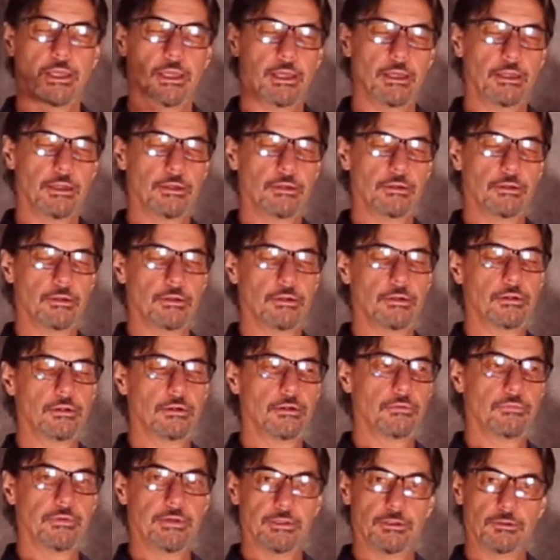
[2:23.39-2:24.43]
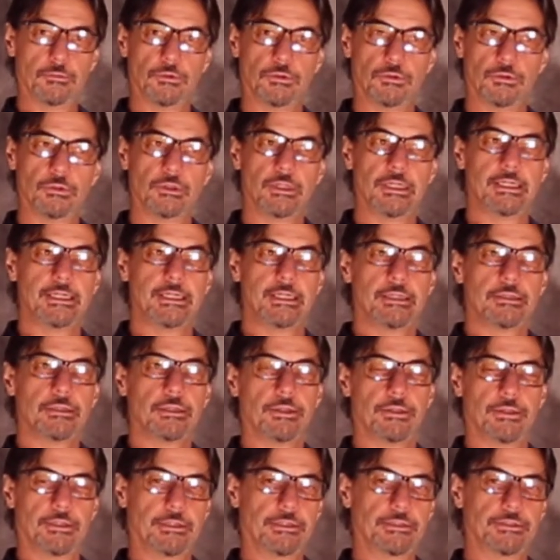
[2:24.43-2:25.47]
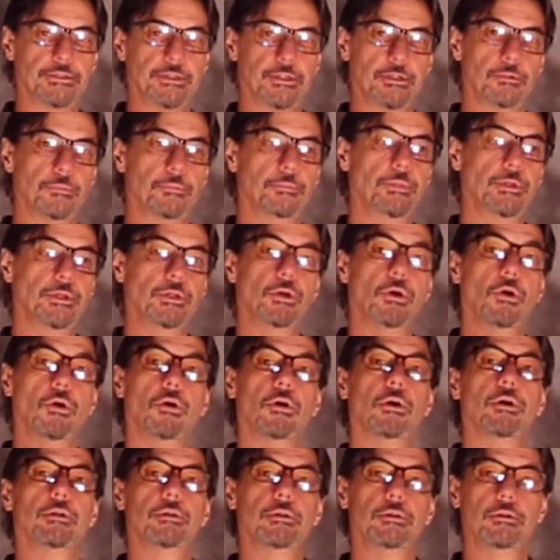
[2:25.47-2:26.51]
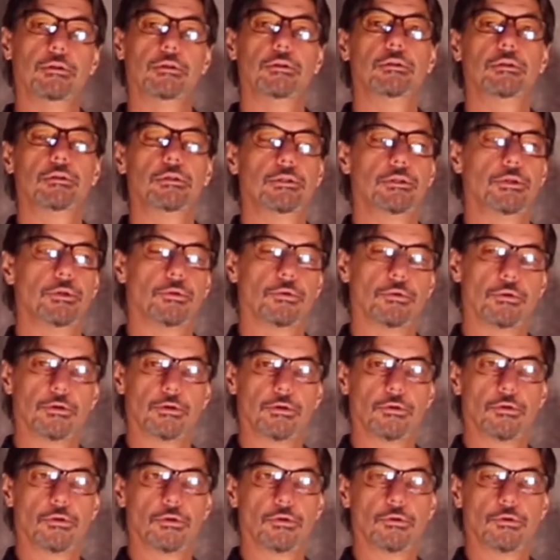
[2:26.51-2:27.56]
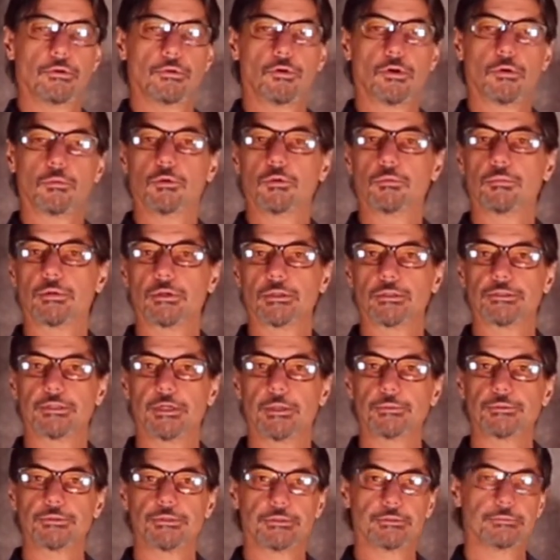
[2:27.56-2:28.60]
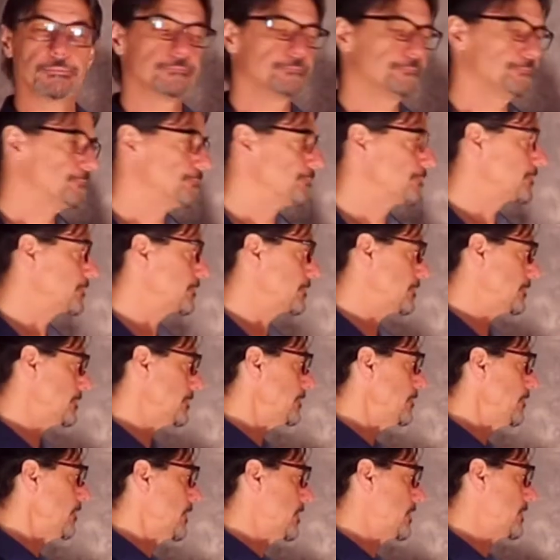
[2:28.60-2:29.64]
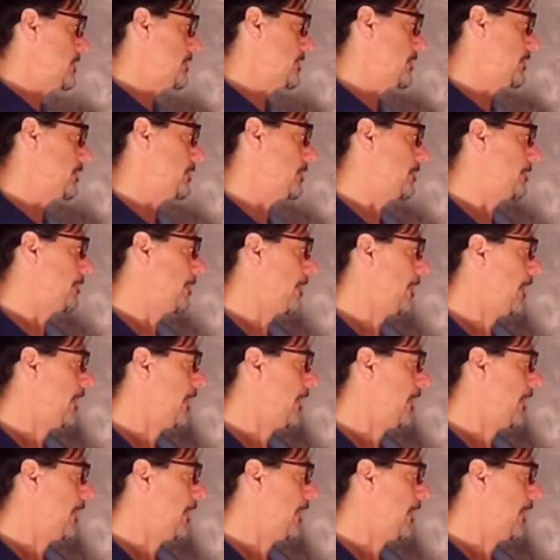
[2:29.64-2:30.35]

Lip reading: and available to things that are beyond your normal perception. So